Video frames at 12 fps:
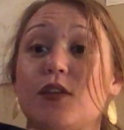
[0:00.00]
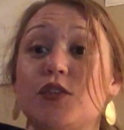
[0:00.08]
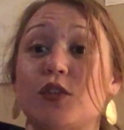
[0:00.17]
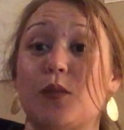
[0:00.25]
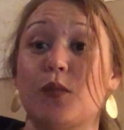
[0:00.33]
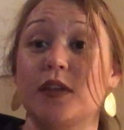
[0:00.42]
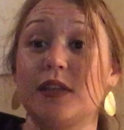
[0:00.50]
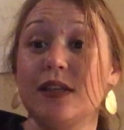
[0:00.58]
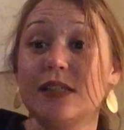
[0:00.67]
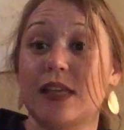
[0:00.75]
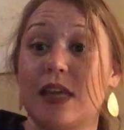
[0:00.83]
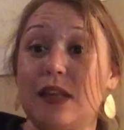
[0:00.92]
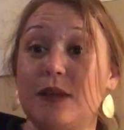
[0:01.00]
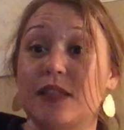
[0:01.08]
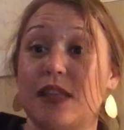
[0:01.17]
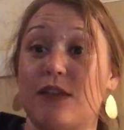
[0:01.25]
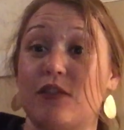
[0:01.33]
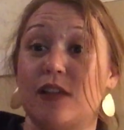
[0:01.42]
So I'm really excited
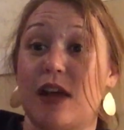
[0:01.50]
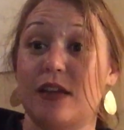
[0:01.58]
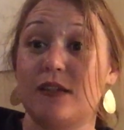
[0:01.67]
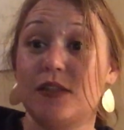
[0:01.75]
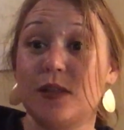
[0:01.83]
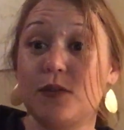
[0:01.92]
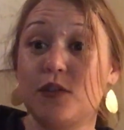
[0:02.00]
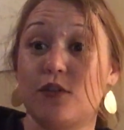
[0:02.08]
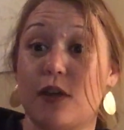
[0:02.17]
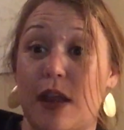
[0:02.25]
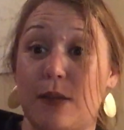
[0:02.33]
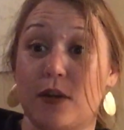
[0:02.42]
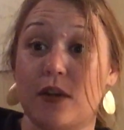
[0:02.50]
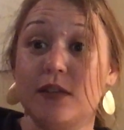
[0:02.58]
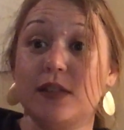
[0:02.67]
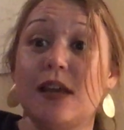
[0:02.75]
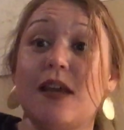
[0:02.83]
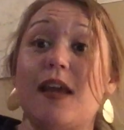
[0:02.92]
because I have a lot of
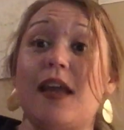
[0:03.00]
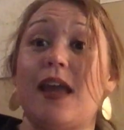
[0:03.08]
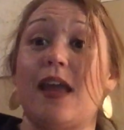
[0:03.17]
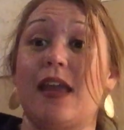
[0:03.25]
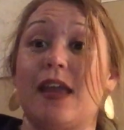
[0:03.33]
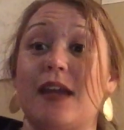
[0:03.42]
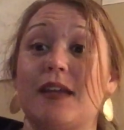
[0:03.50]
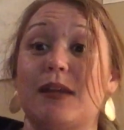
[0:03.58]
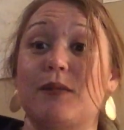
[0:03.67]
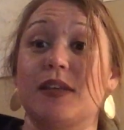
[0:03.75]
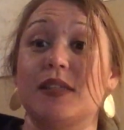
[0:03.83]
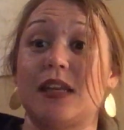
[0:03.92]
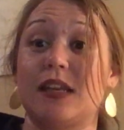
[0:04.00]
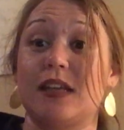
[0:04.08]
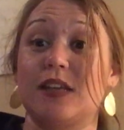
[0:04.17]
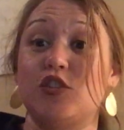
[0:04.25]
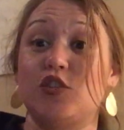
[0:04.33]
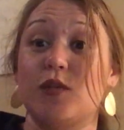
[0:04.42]
subscribers, and I'm excited
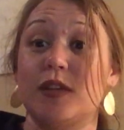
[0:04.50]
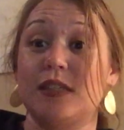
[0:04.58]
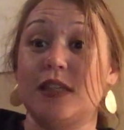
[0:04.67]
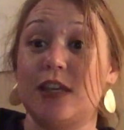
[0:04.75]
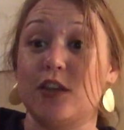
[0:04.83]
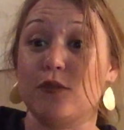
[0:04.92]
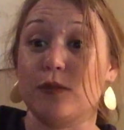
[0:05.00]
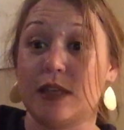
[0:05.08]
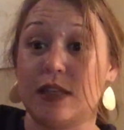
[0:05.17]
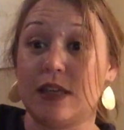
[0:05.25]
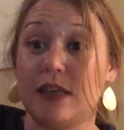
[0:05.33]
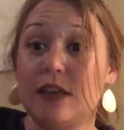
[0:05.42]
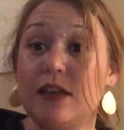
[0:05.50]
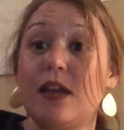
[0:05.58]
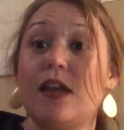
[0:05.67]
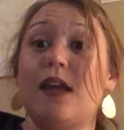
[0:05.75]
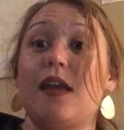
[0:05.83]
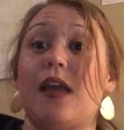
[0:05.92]
because you get to hear reading
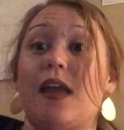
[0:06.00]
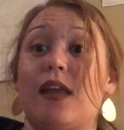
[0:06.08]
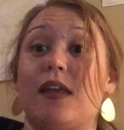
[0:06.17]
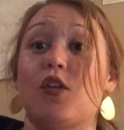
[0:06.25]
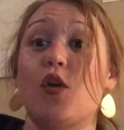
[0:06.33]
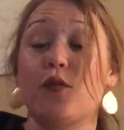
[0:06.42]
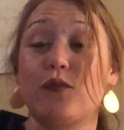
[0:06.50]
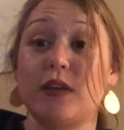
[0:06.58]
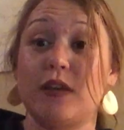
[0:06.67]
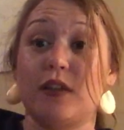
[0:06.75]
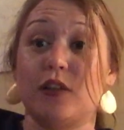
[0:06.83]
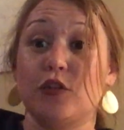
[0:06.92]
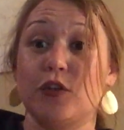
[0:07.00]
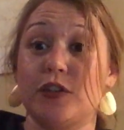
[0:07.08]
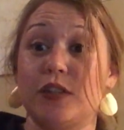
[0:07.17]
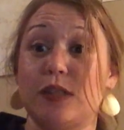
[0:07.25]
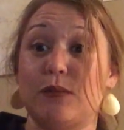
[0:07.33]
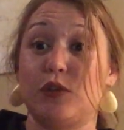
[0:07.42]
and hopefully
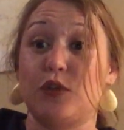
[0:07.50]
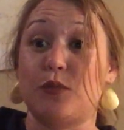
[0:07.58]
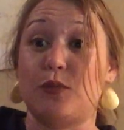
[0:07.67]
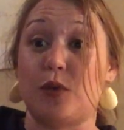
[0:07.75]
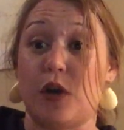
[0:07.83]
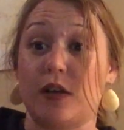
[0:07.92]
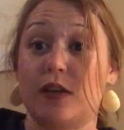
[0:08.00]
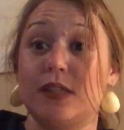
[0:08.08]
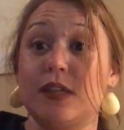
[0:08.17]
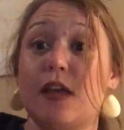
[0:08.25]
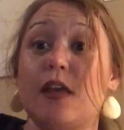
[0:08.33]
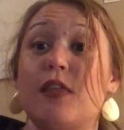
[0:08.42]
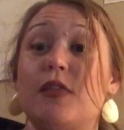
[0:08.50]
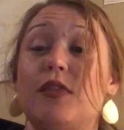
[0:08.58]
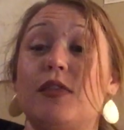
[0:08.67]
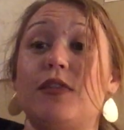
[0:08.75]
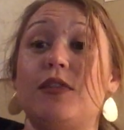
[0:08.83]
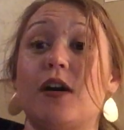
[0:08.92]
learn some new books.
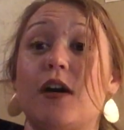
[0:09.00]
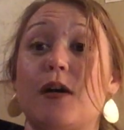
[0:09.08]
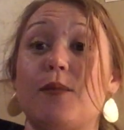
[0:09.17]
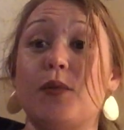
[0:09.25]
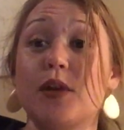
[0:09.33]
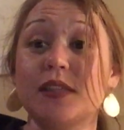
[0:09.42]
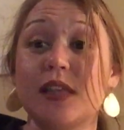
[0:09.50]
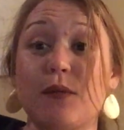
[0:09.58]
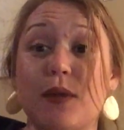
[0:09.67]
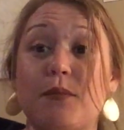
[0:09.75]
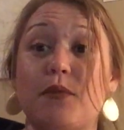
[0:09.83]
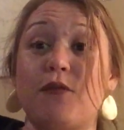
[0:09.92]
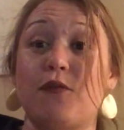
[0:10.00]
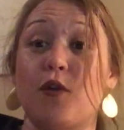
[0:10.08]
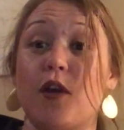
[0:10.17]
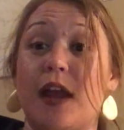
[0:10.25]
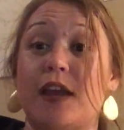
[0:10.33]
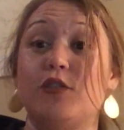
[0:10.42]
The books I read
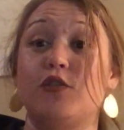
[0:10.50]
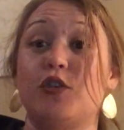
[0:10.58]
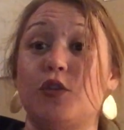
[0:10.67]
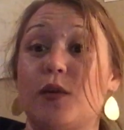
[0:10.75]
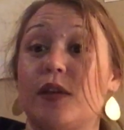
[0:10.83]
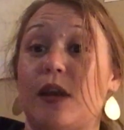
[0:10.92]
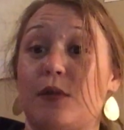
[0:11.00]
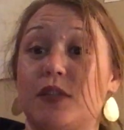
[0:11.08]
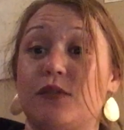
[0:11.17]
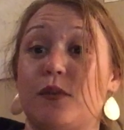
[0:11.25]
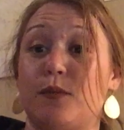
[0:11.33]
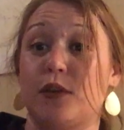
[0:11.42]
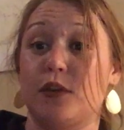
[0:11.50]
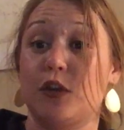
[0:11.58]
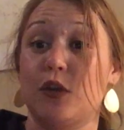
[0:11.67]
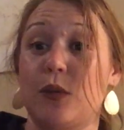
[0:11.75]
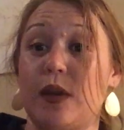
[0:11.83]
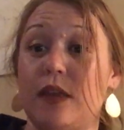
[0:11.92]
before I knew and I was
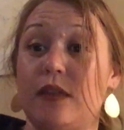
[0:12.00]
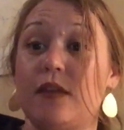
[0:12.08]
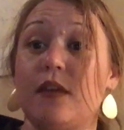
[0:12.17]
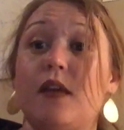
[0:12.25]
familiar with,